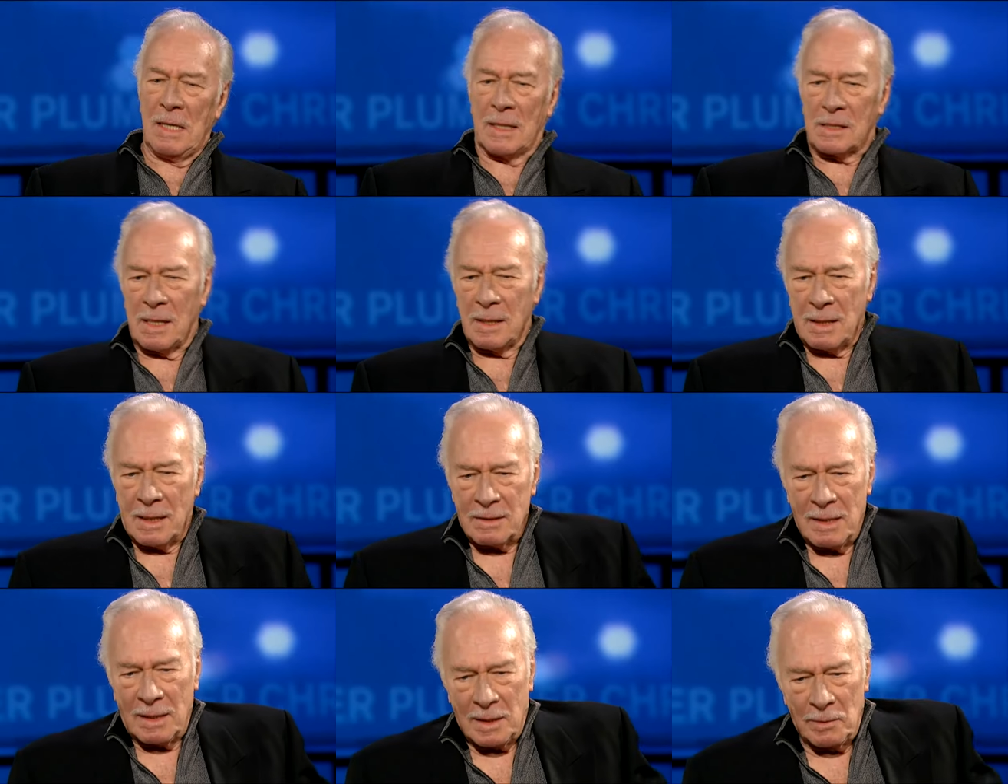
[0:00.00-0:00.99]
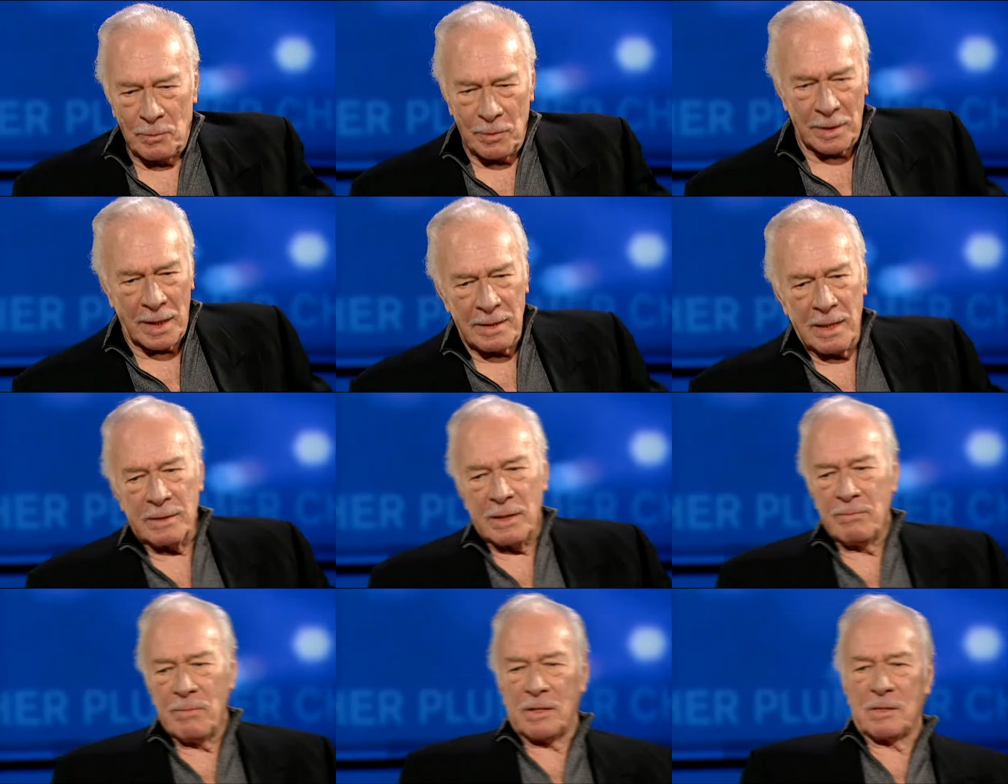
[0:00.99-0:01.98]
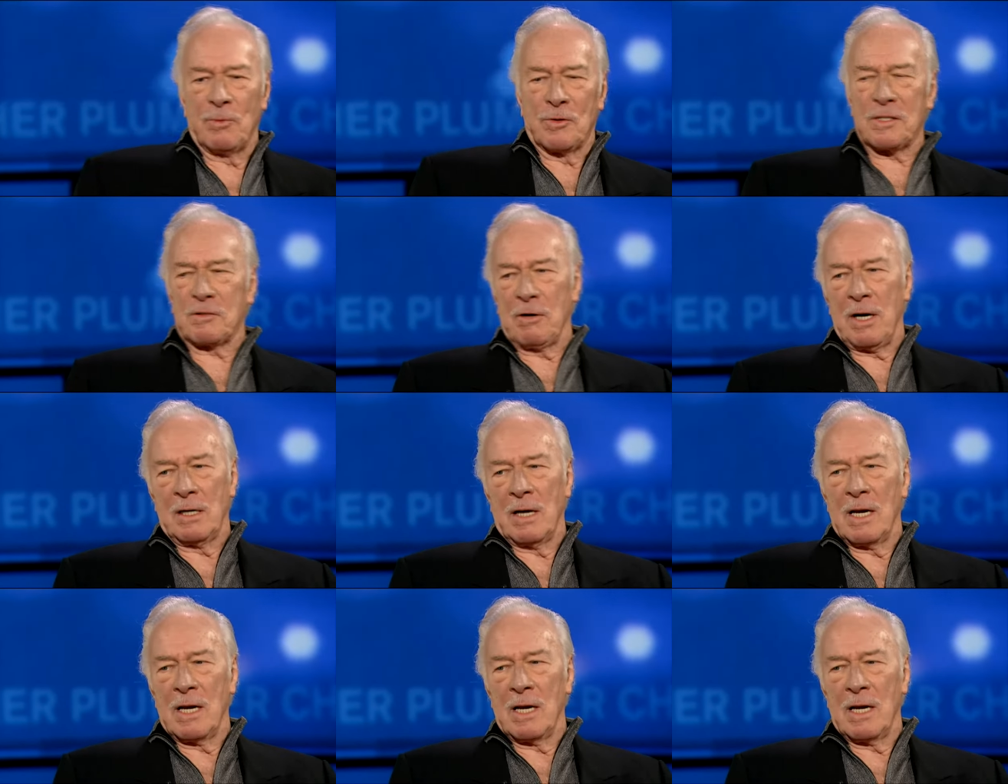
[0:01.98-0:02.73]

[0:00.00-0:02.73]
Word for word: yes, I, I, think it would. I think they're much more straight